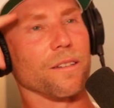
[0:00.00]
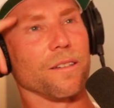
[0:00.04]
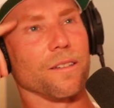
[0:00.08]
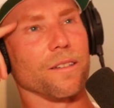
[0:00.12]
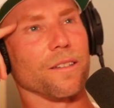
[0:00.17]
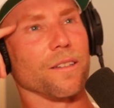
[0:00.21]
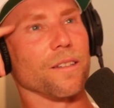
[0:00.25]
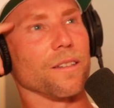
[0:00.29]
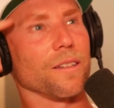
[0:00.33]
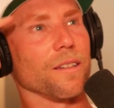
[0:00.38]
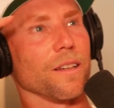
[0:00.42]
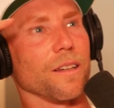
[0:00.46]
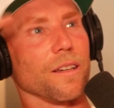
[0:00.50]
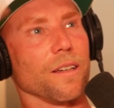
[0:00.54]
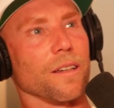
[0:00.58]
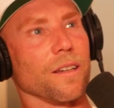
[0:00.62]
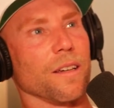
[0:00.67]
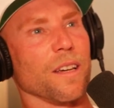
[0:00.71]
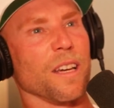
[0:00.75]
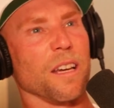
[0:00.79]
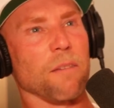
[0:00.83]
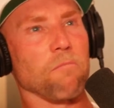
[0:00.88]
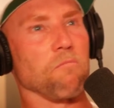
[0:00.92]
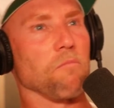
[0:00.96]
It's just like,
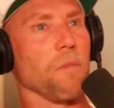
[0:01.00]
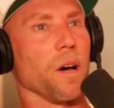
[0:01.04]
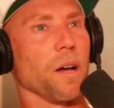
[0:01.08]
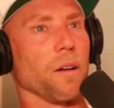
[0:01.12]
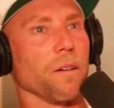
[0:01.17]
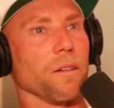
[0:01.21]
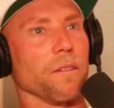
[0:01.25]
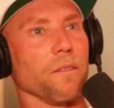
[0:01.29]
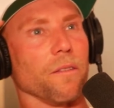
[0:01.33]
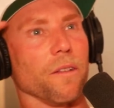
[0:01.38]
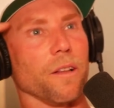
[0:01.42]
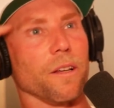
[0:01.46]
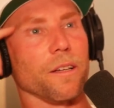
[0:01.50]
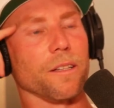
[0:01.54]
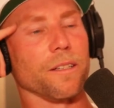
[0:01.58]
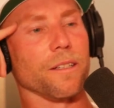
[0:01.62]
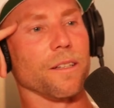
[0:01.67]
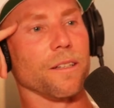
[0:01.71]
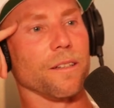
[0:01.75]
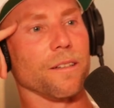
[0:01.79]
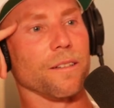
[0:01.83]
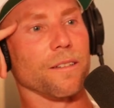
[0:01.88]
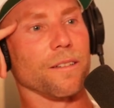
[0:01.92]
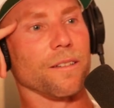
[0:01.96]
man, I don't even like
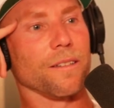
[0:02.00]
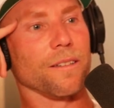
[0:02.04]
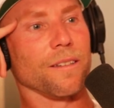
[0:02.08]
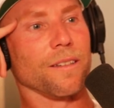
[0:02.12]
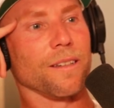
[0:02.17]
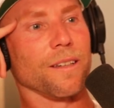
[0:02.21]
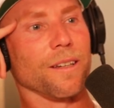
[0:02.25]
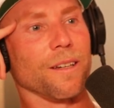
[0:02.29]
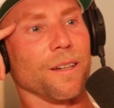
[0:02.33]
tennis.